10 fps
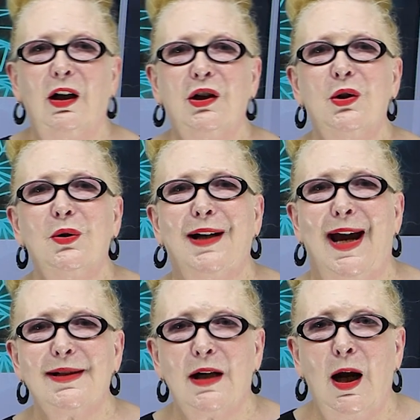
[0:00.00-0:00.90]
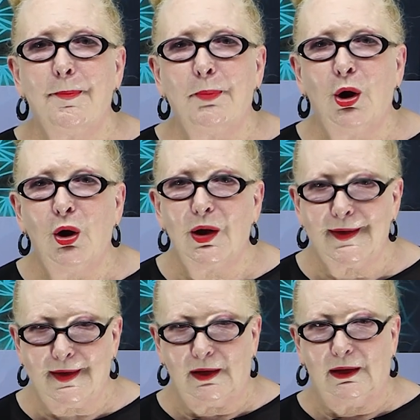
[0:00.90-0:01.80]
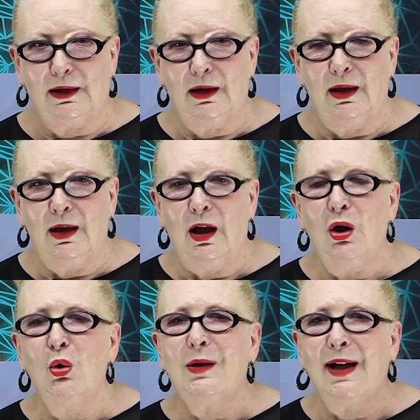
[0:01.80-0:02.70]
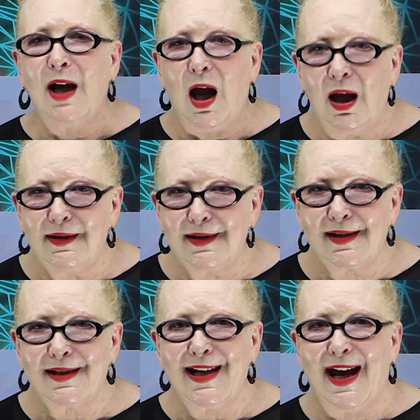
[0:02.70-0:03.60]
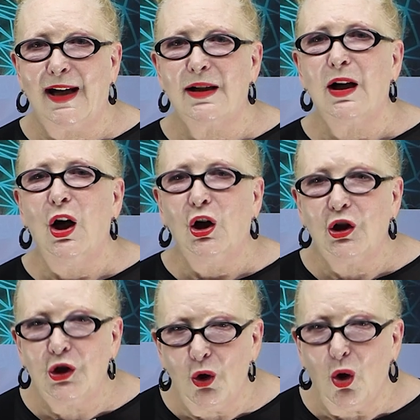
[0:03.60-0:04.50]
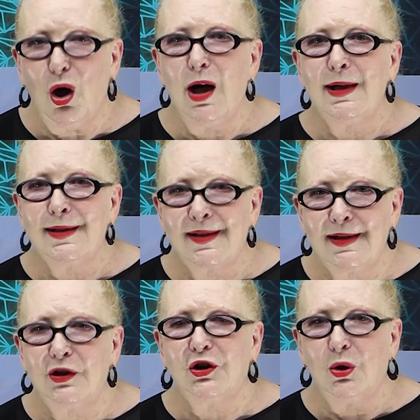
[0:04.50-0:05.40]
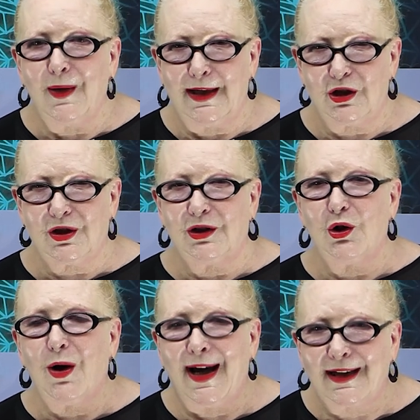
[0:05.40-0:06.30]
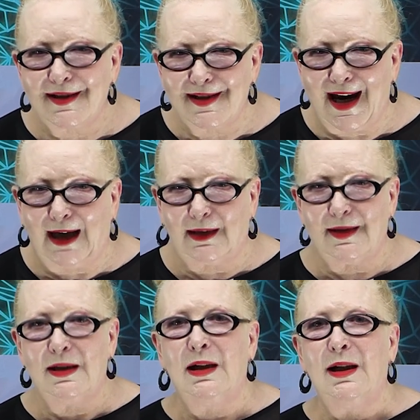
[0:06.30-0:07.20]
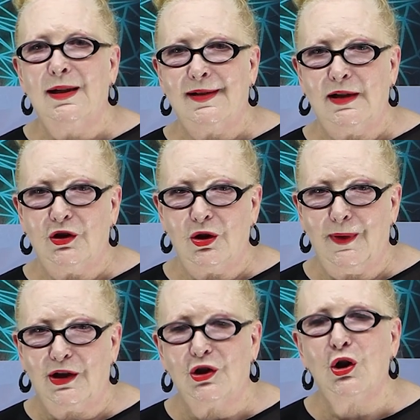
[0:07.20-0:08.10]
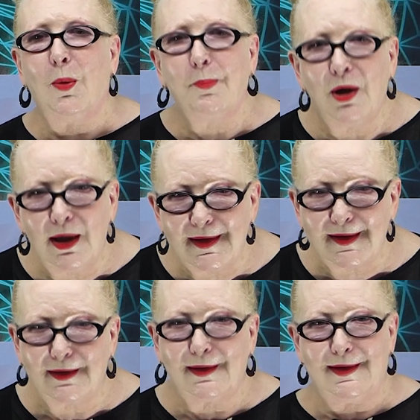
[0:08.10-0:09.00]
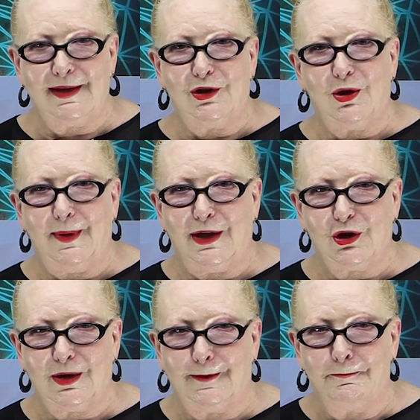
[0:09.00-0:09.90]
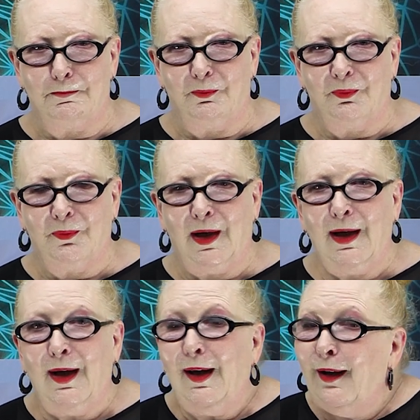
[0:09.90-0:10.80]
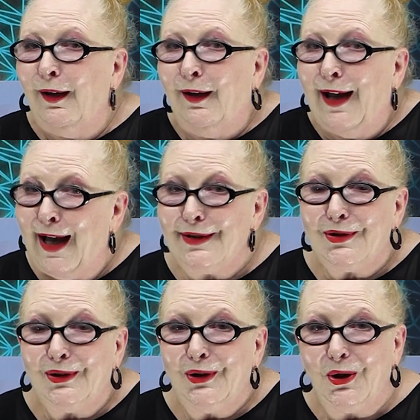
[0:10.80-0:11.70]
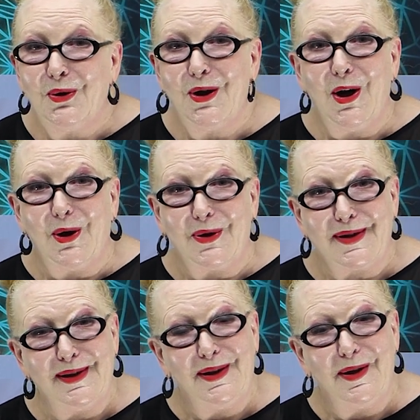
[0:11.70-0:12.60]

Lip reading: you get a person who can understand your situation, your exact situation, your personal situation. And who knows,